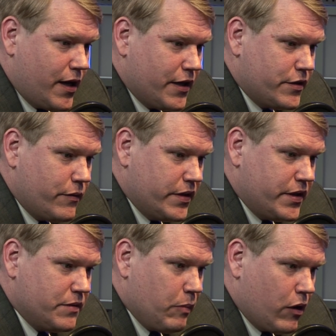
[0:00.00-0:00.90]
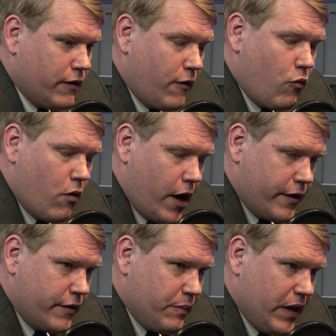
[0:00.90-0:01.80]
So this is part of a
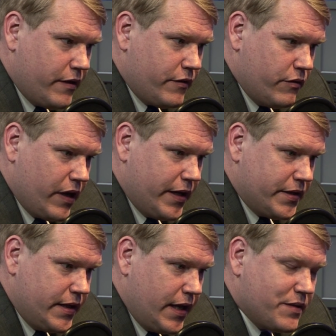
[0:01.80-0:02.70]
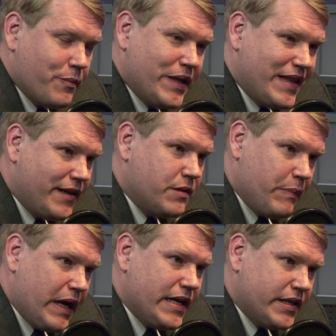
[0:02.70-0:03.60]
wider debate in the United States, but that
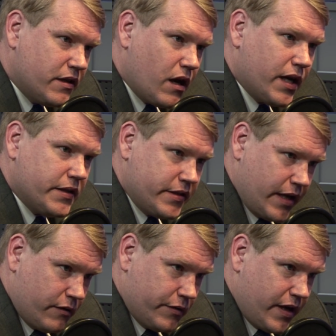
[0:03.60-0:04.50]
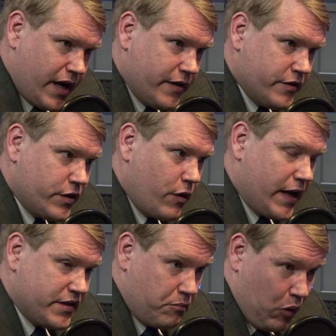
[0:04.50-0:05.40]
debate is not settled. And so
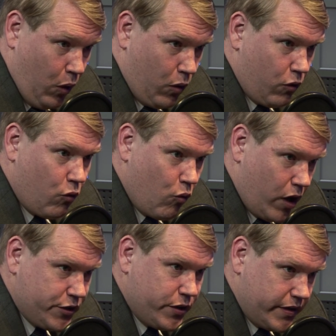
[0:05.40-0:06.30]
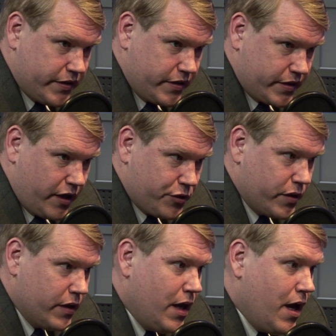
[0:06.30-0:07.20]
as a poll, watching this
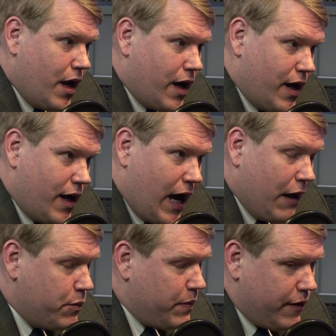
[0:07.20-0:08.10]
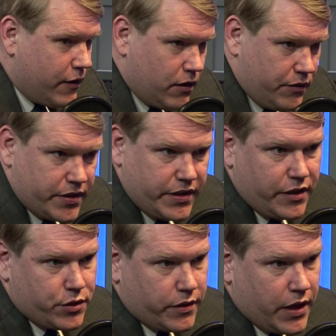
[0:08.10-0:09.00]
discussion, I would pay close
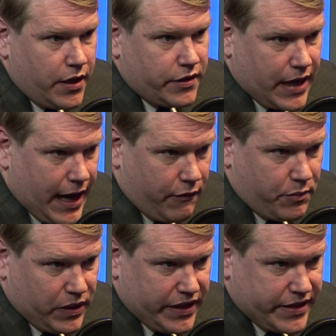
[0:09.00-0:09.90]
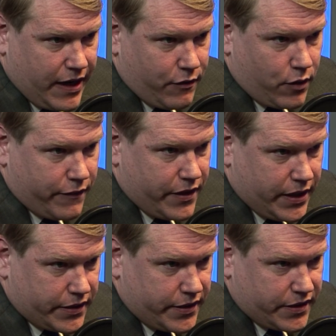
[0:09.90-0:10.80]
attention to how it plays out over the
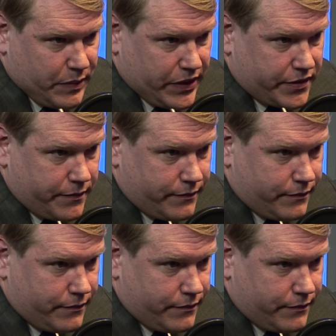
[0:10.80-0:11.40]
next 6 months.